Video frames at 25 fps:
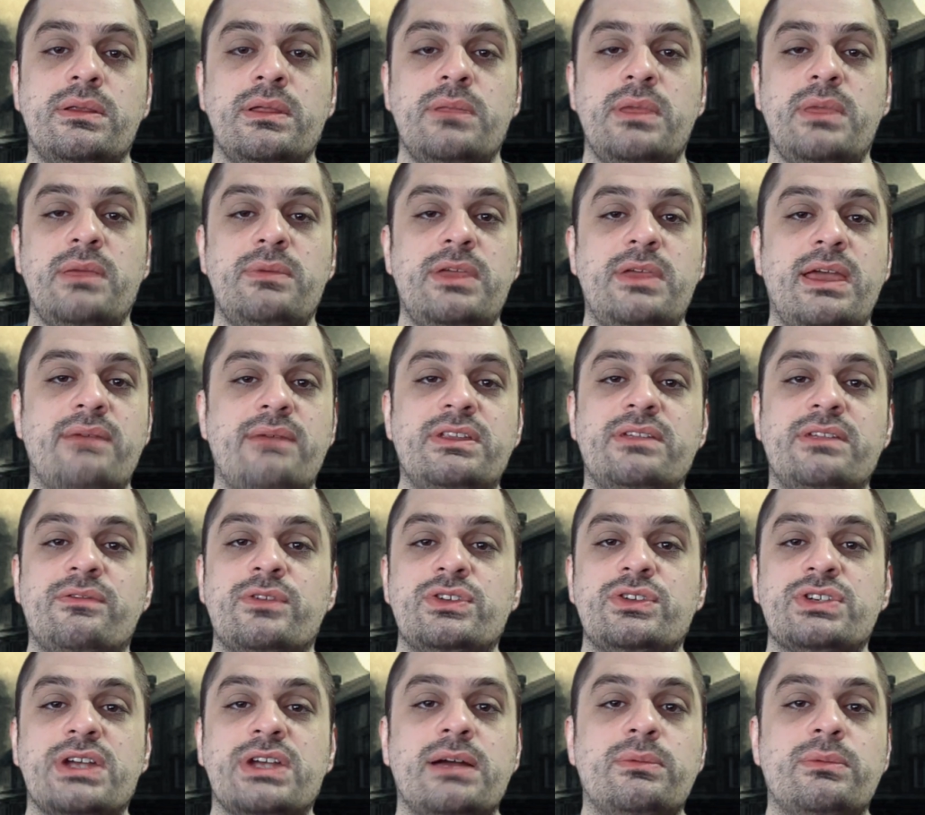maybe have a different
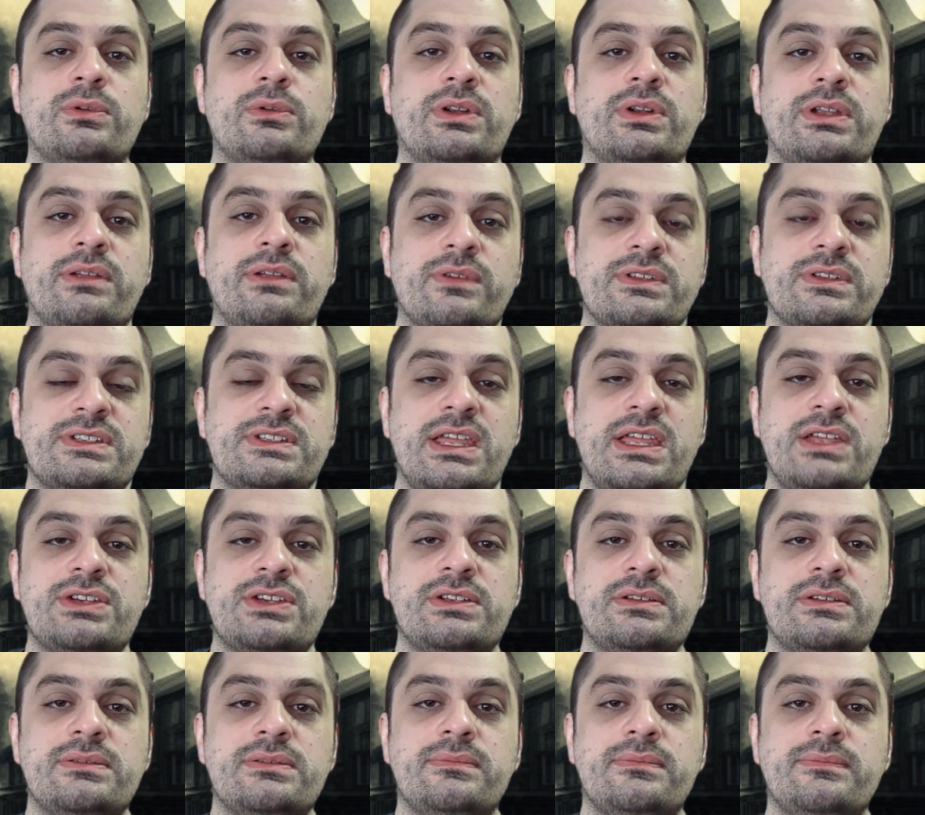job or a different
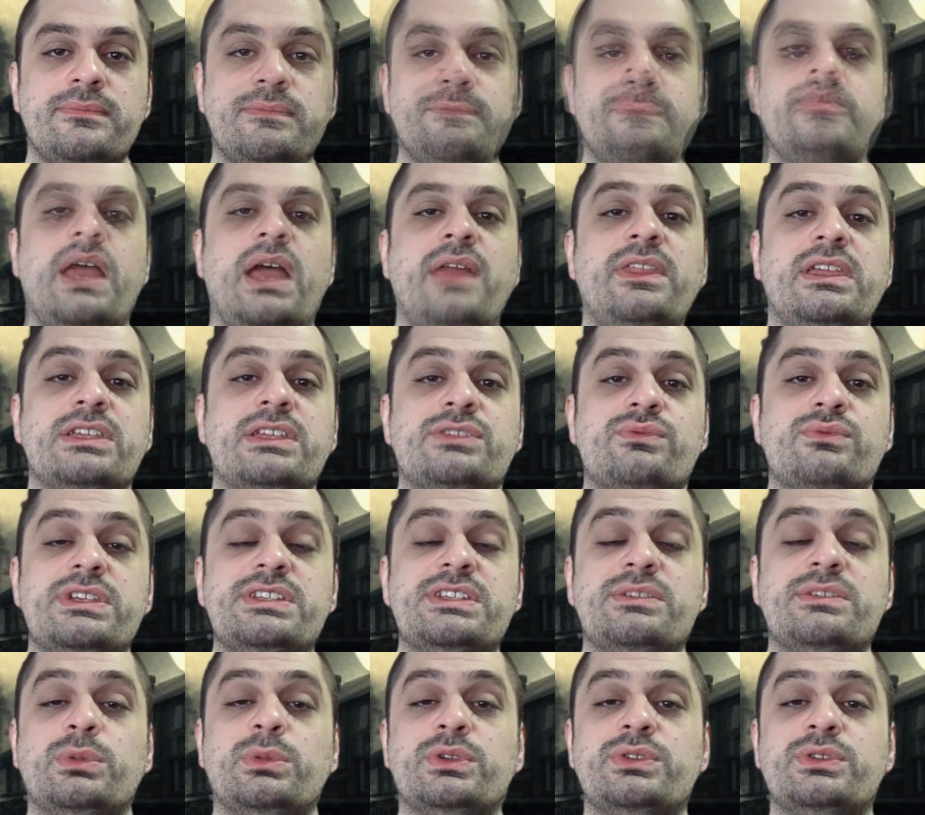station. I think it's
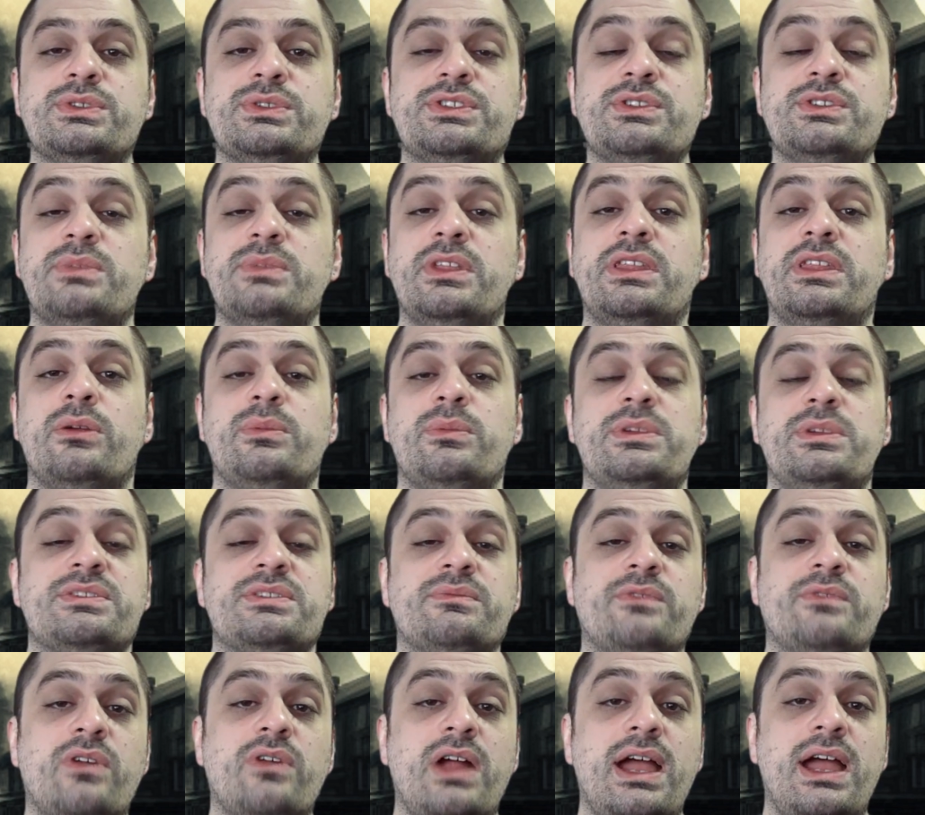reasonable to assume that there would be some
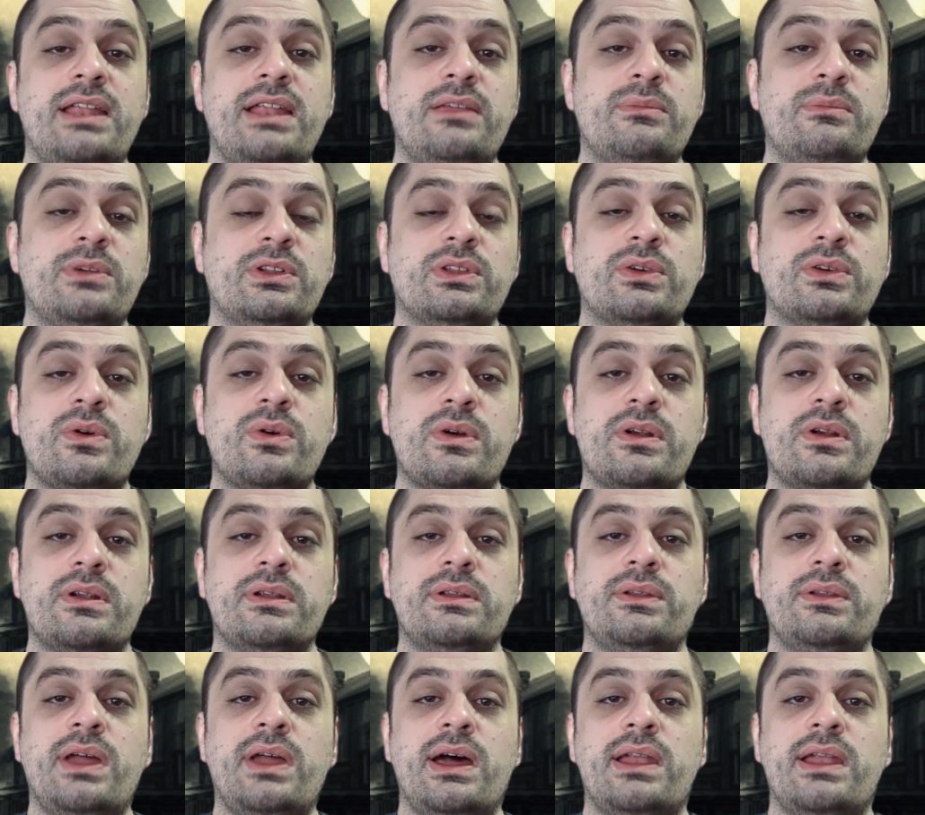variety among the court.
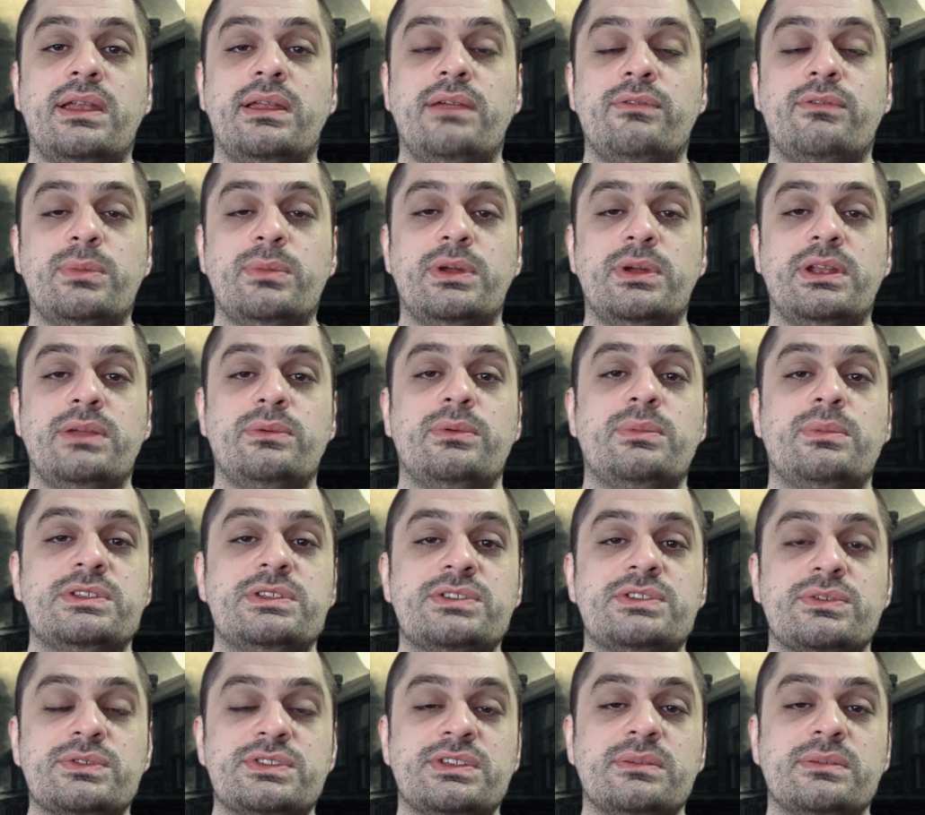Not everybody would be
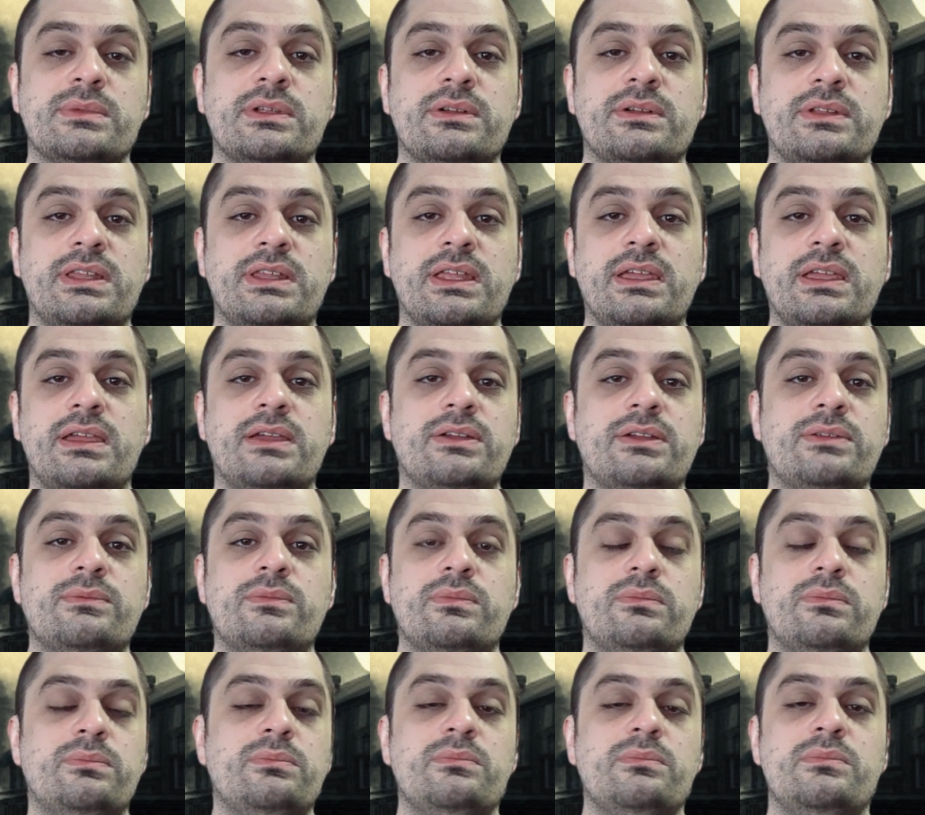so similar that they could
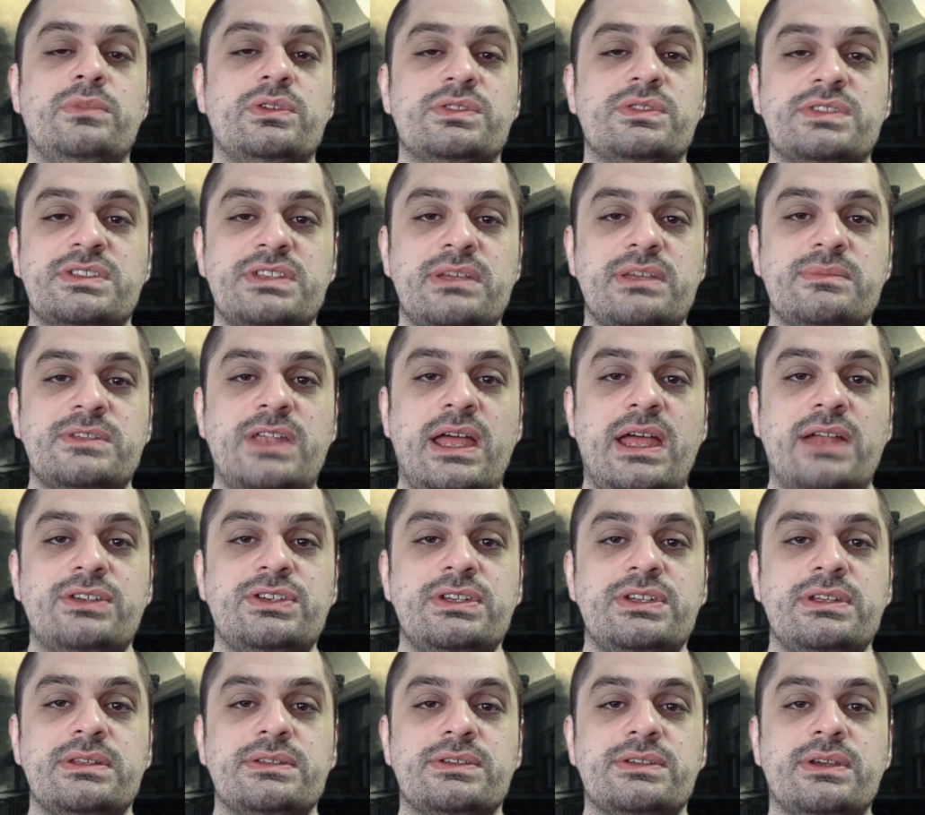use the same stat
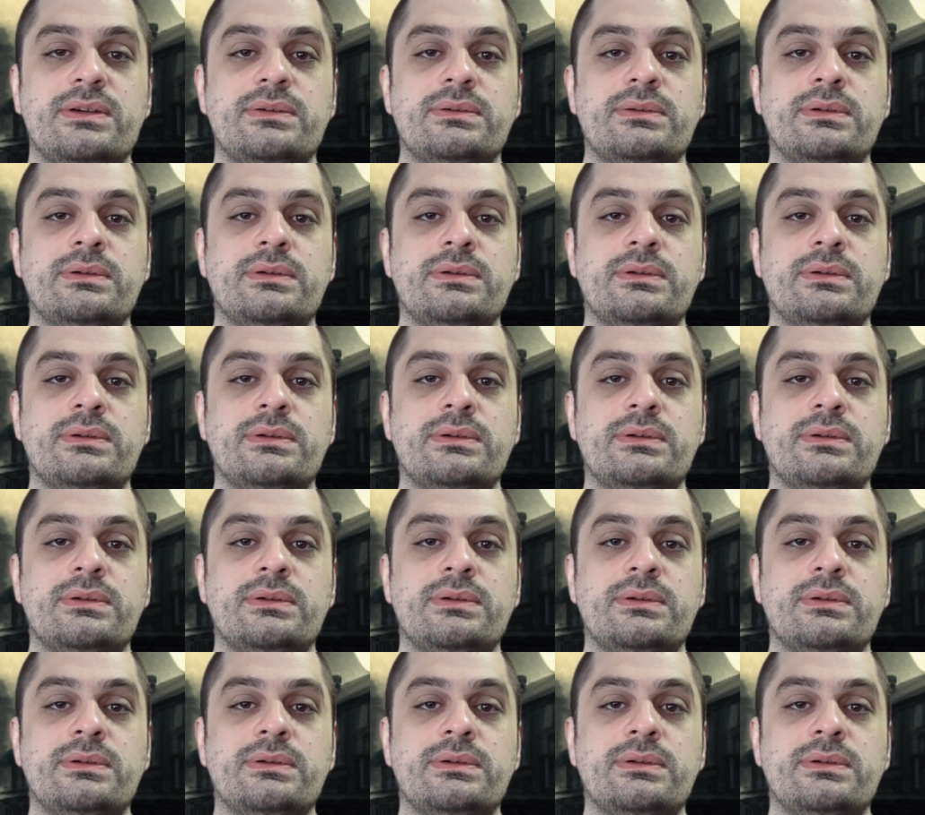sheet. So